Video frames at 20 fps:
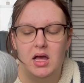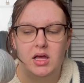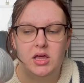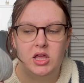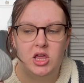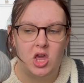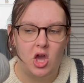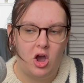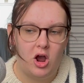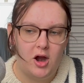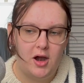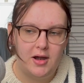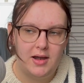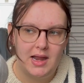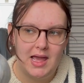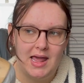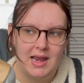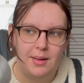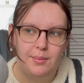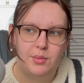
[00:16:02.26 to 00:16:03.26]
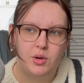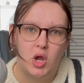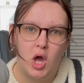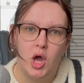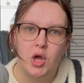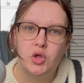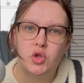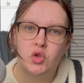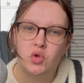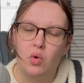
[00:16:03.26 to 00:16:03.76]
yarn, and I'm
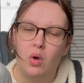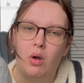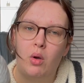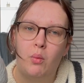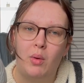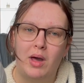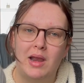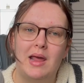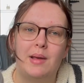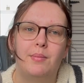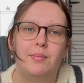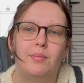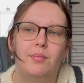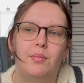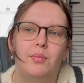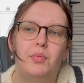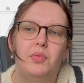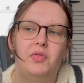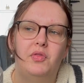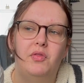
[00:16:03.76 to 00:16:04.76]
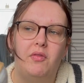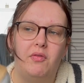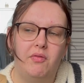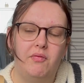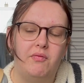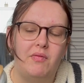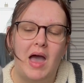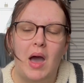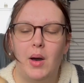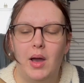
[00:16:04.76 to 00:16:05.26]
not sure
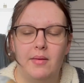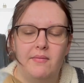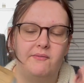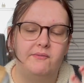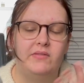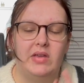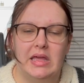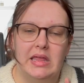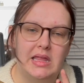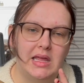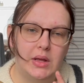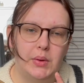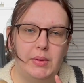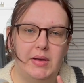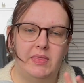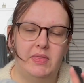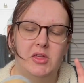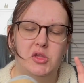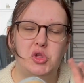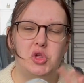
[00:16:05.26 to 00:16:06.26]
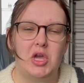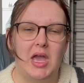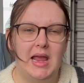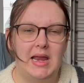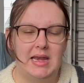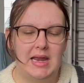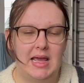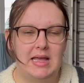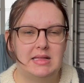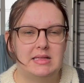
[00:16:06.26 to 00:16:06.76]
how I'm feeling with the
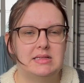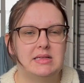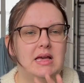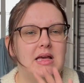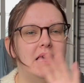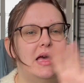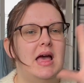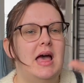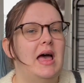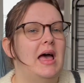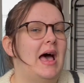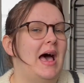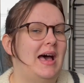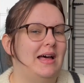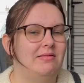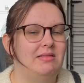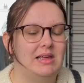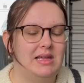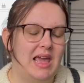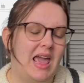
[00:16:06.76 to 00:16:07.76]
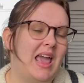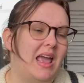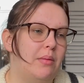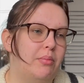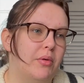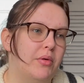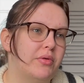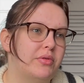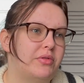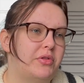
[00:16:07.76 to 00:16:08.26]
chainette and the
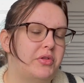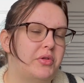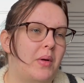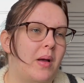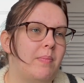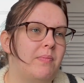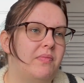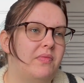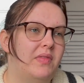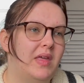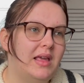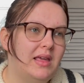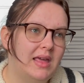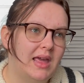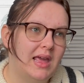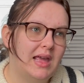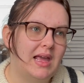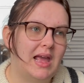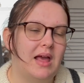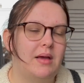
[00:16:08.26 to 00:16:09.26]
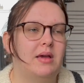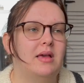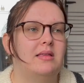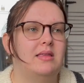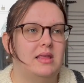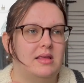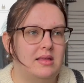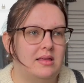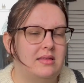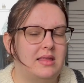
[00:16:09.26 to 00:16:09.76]
cables. So I'm thinking, because
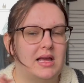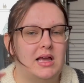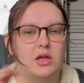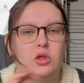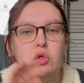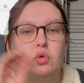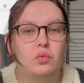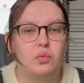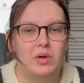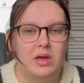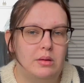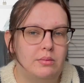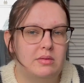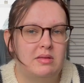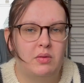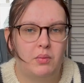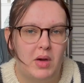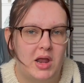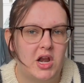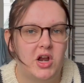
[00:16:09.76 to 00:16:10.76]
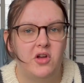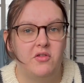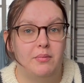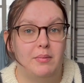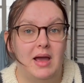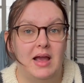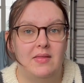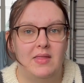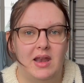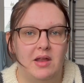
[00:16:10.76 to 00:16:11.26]
this is like a dream sweater of
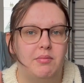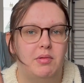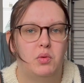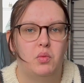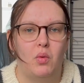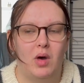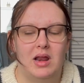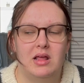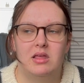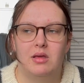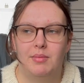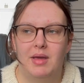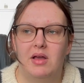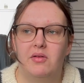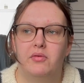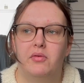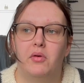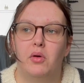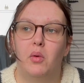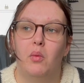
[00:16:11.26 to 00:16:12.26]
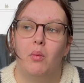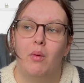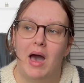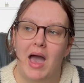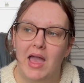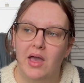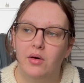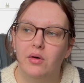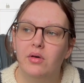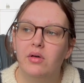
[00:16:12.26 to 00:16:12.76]
mine that I've been wanting to make for a
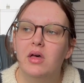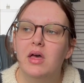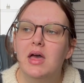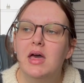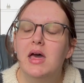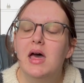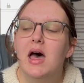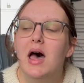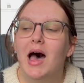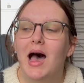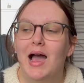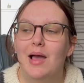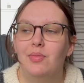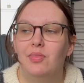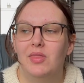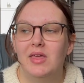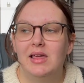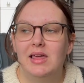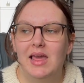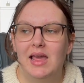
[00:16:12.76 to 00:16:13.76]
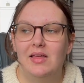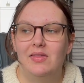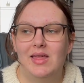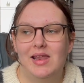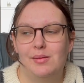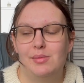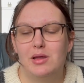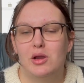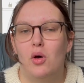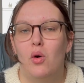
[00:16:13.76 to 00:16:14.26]
while, I'm thinking that
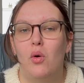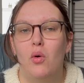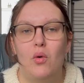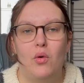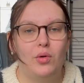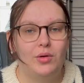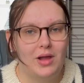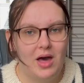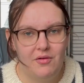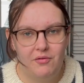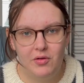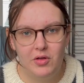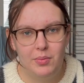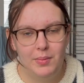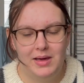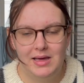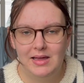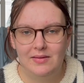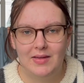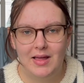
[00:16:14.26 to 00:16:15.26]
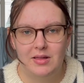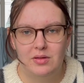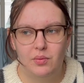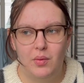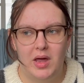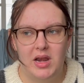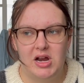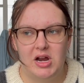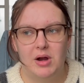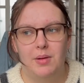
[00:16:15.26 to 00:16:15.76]
I'm gonna hold off with making that
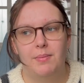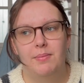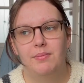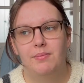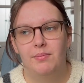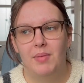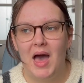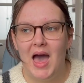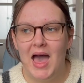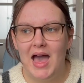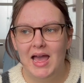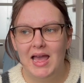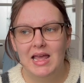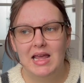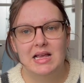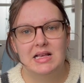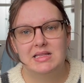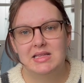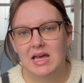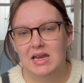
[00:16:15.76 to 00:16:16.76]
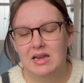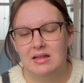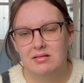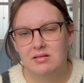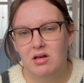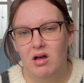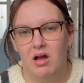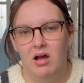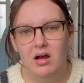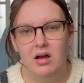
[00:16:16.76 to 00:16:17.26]
sweater by Sadness
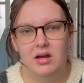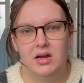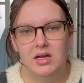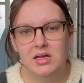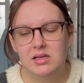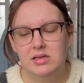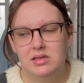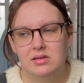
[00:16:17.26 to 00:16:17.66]
Garn